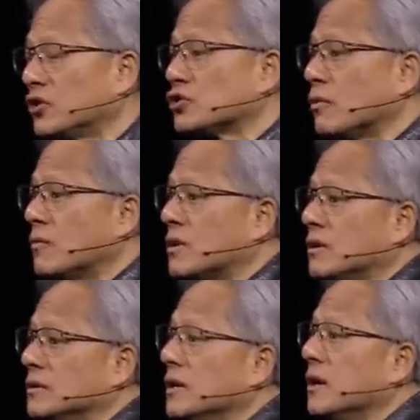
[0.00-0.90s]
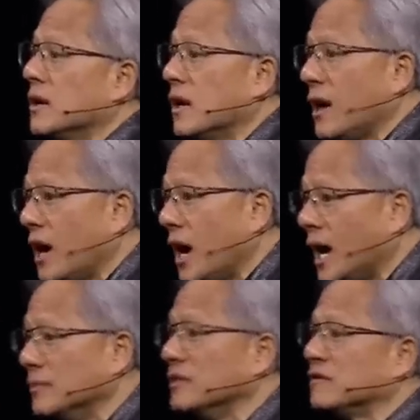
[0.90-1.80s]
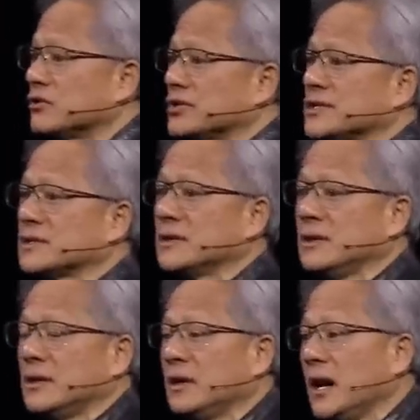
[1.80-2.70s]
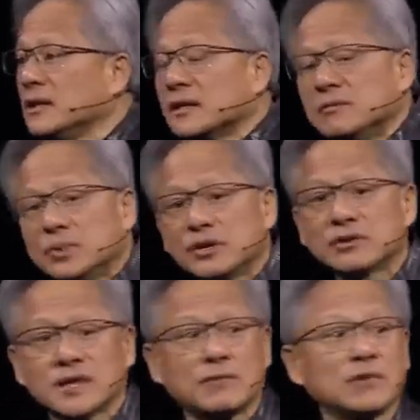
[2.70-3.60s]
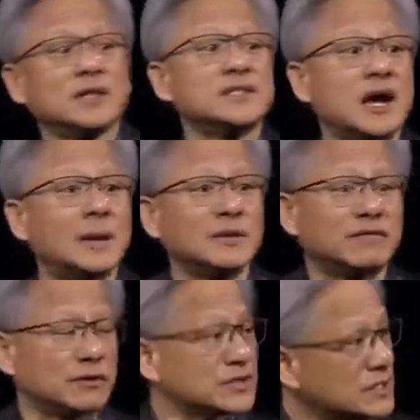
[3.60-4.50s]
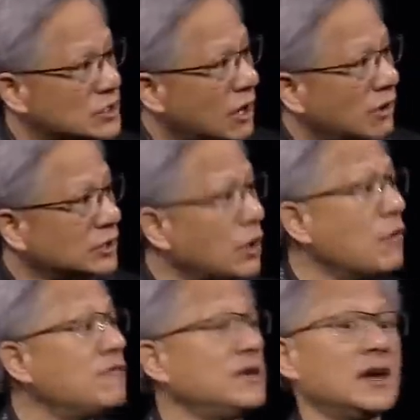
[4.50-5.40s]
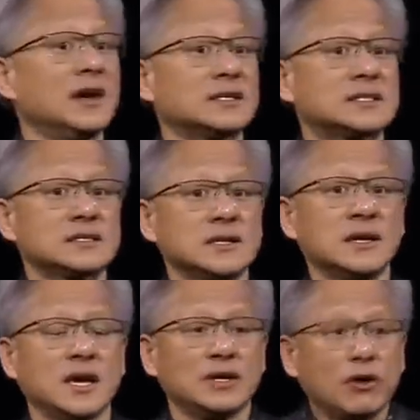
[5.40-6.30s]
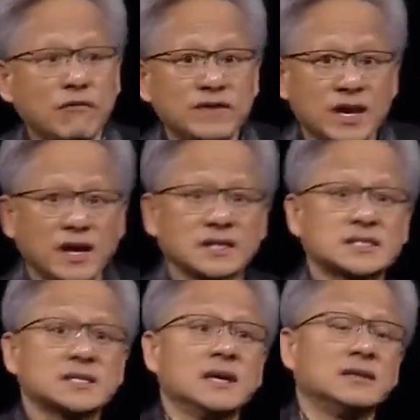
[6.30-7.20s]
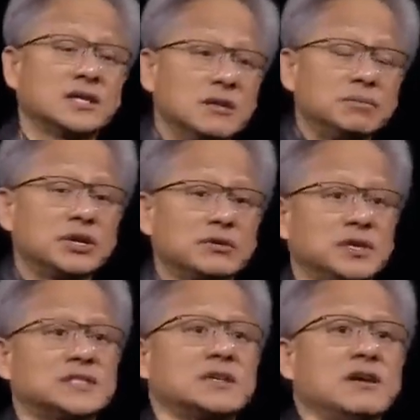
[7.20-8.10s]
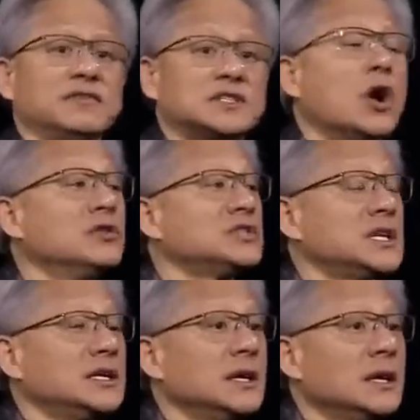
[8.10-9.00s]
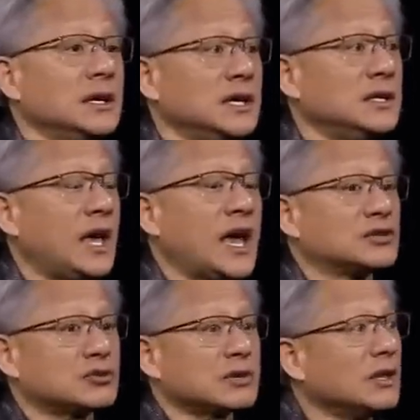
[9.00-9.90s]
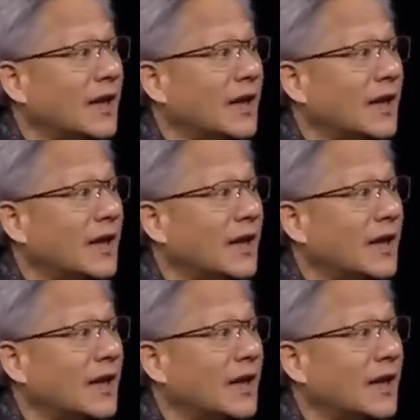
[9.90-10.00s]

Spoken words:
virtual world Omniverse. And the computer that runs Omniverse is called OVX. And OVX, the computer itself, is hosted in the Azure